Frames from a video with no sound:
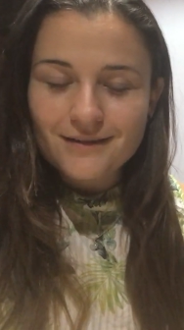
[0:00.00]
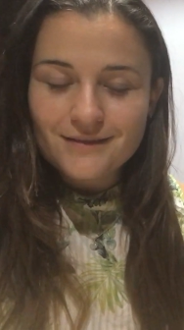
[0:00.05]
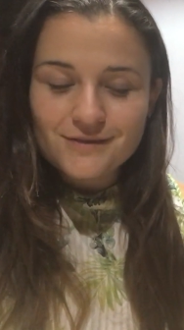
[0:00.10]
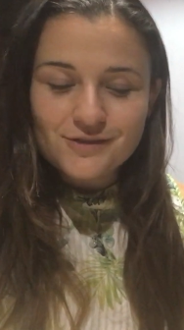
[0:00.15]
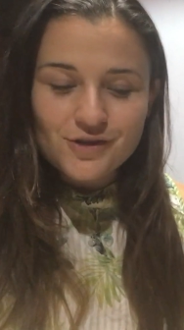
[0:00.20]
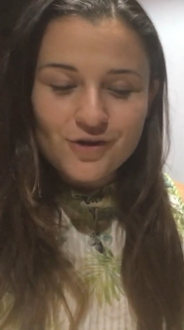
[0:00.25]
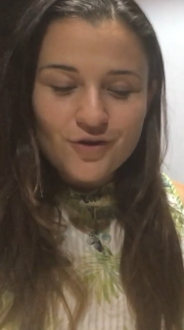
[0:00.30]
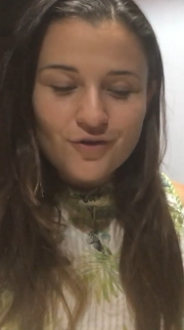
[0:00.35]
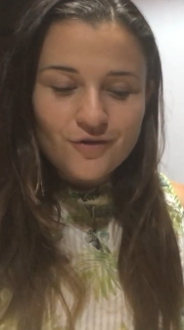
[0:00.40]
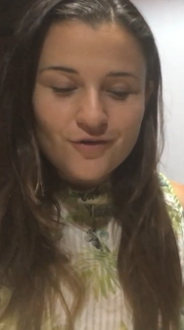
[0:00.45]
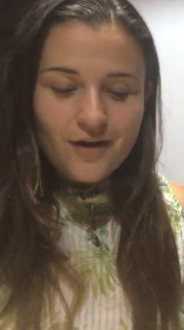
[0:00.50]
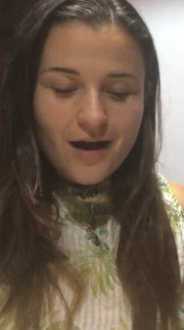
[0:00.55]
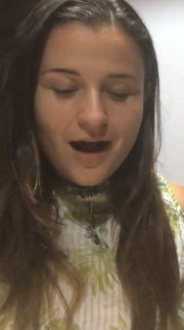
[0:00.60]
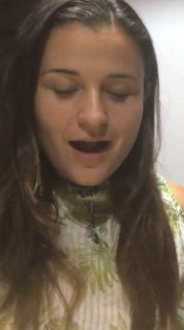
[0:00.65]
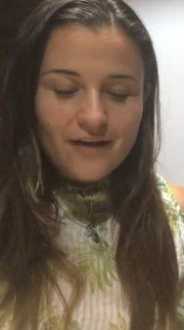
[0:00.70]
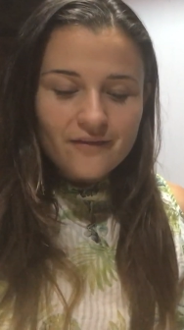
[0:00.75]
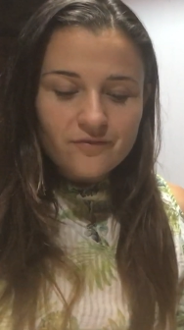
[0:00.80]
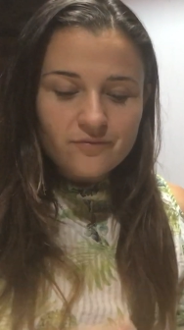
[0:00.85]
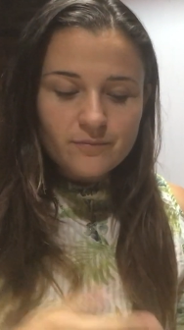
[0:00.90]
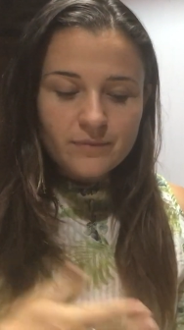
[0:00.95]
So
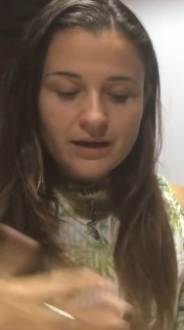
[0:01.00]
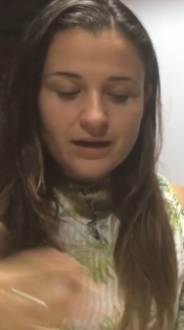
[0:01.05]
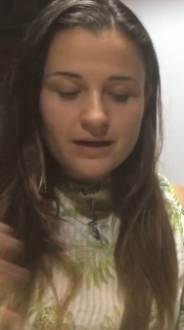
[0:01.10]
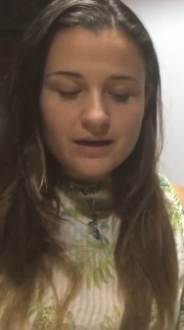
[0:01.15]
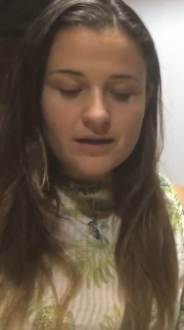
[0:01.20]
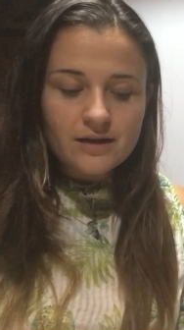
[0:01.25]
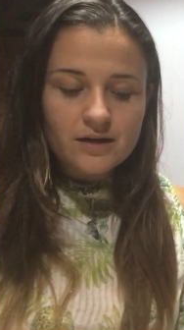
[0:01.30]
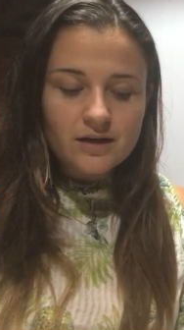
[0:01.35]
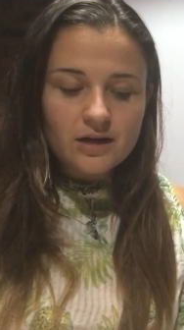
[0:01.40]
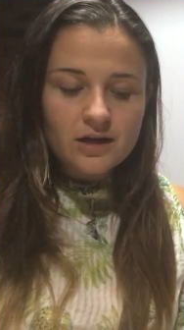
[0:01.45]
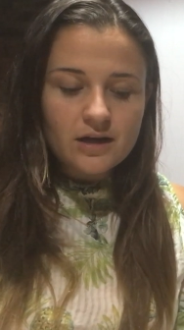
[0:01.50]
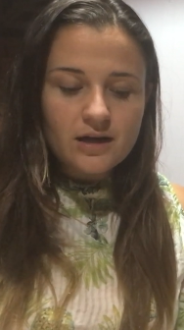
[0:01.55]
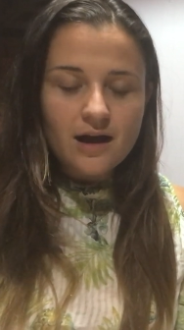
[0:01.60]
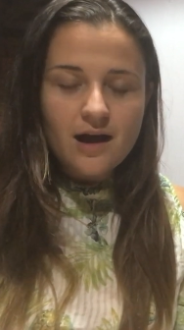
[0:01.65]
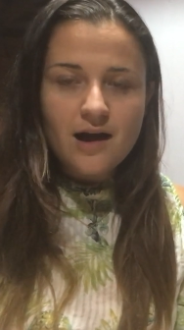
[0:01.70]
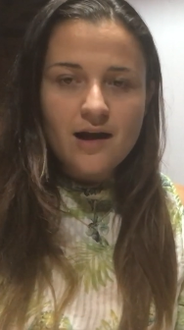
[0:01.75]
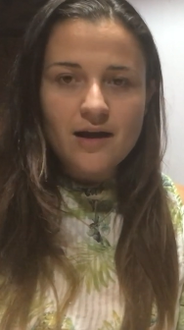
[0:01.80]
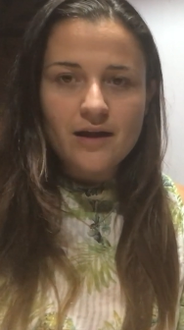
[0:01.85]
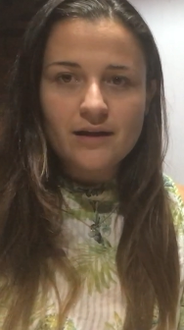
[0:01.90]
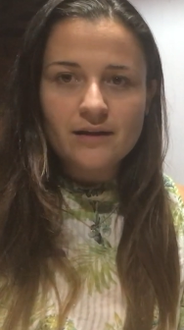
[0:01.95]
I've made a
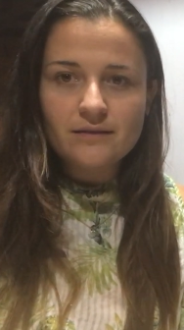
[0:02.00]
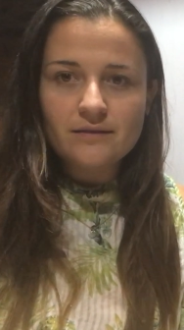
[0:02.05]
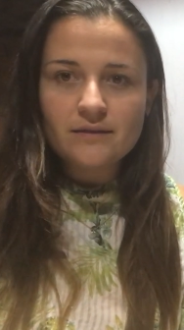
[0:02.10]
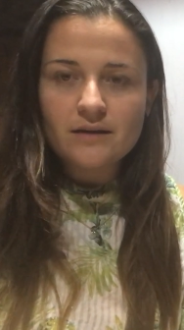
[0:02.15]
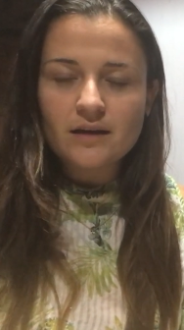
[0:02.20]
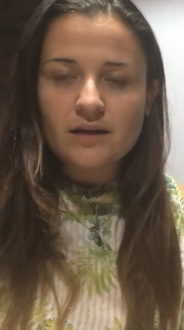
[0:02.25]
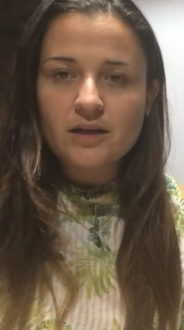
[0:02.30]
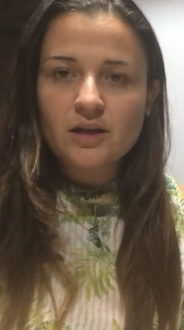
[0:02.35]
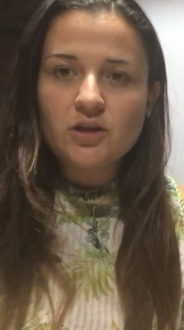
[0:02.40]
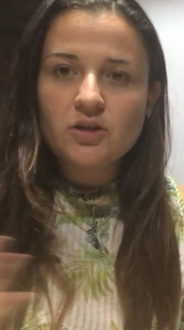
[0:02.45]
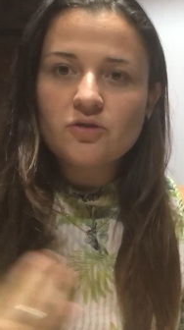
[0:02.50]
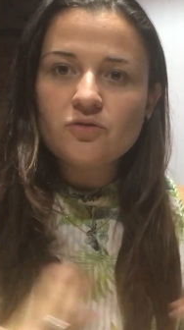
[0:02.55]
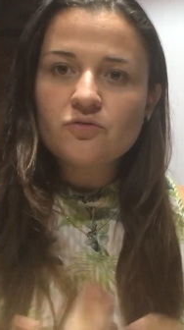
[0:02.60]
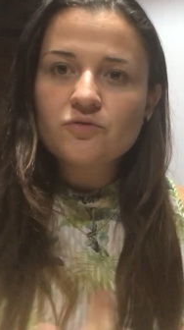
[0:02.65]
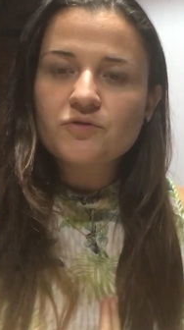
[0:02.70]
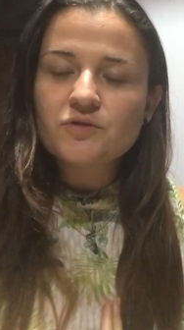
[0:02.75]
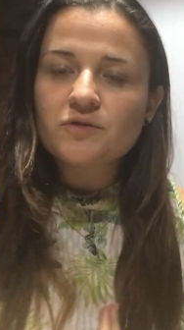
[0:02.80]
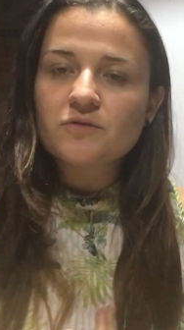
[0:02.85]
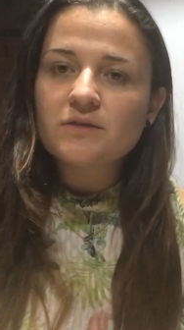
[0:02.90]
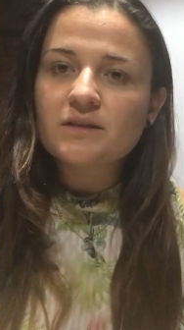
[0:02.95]
guide that I
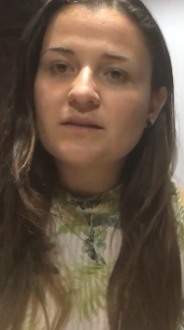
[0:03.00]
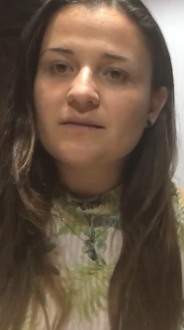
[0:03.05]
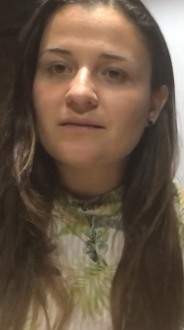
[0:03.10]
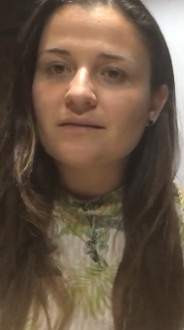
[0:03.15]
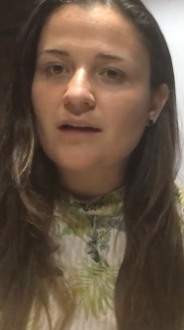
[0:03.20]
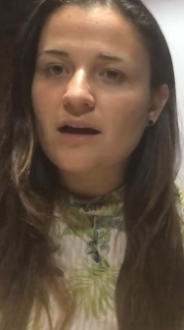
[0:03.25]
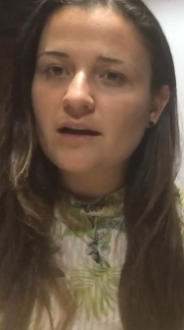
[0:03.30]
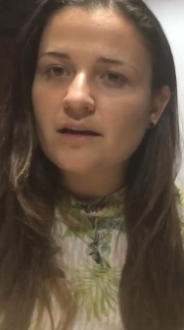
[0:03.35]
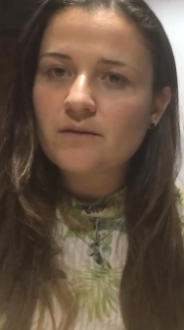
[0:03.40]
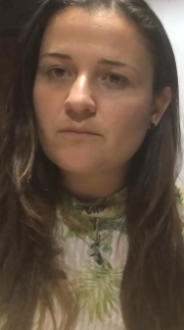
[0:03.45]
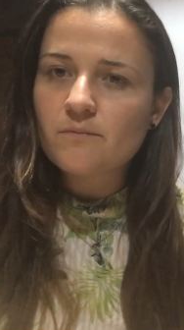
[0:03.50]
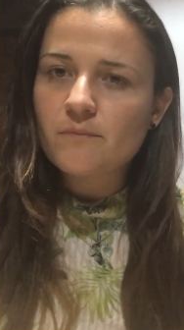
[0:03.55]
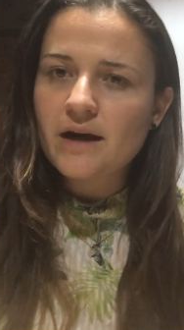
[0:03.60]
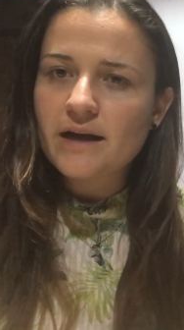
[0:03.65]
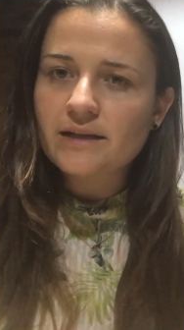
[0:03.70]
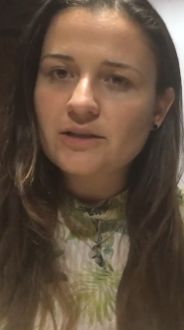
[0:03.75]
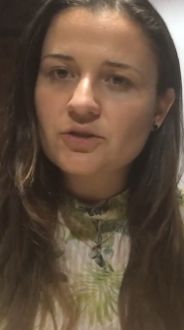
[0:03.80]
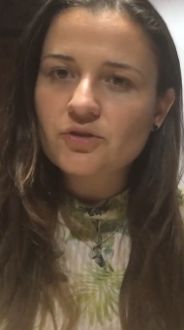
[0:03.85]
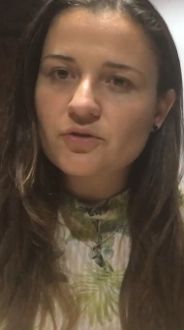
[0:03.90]
use to design my